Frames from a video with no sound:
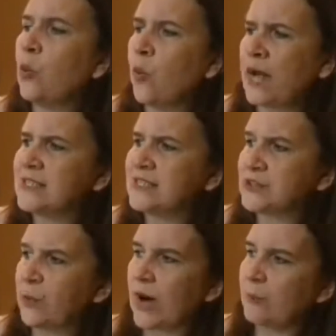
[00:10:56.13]
Want to
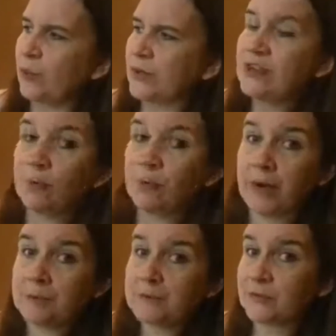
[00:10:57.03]
swap one of your
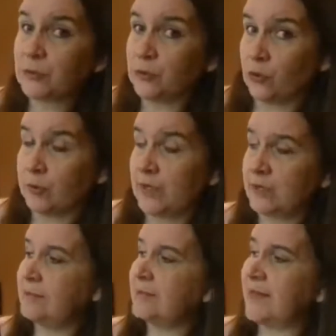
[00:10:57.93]
pups for Norman?
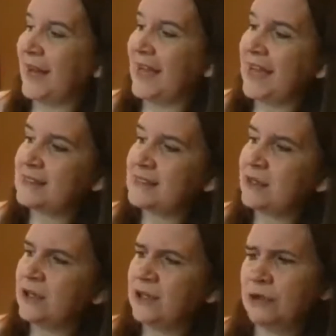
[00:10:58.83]
I ask.
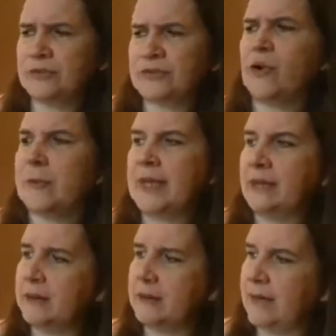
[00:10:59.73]
Who's Norman?